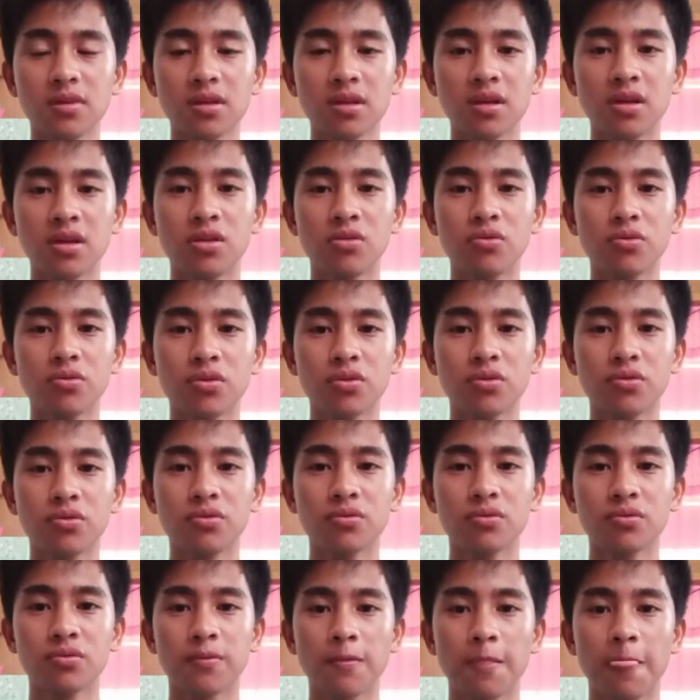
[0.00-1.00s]
ito
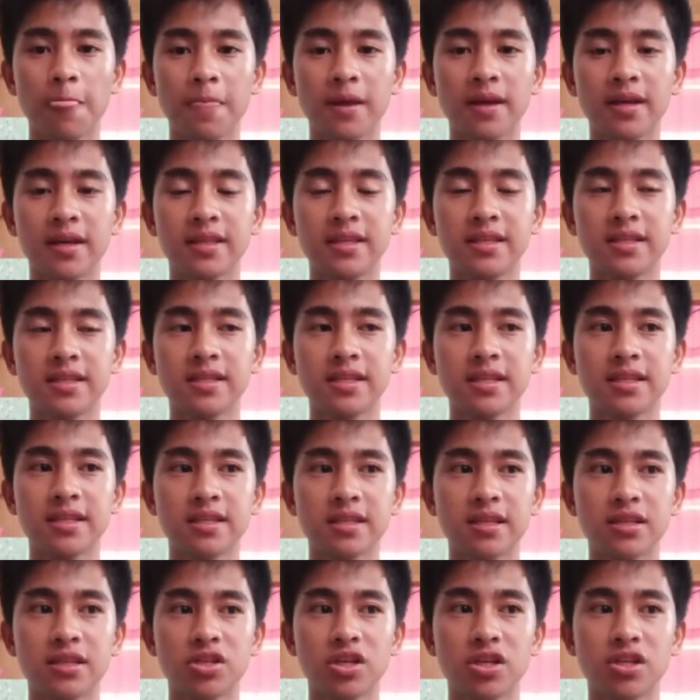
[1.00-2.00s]
yung, this is
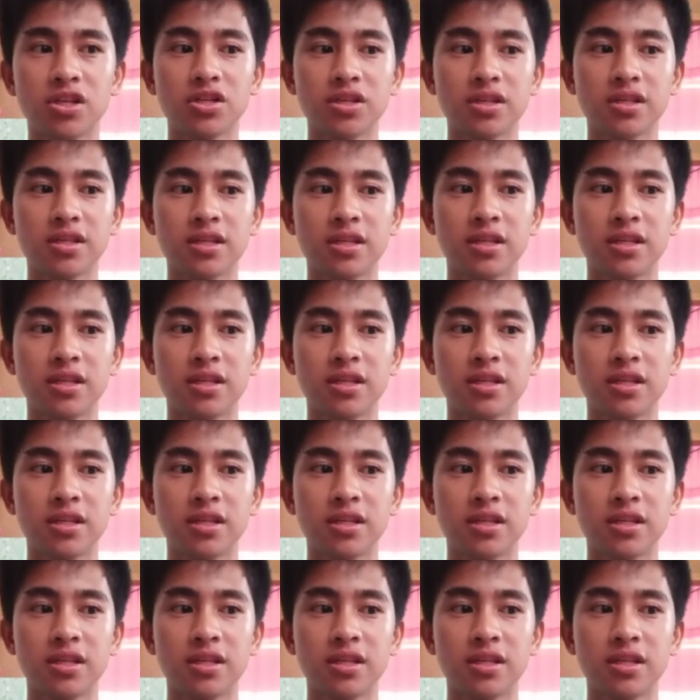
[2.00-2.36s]
the changes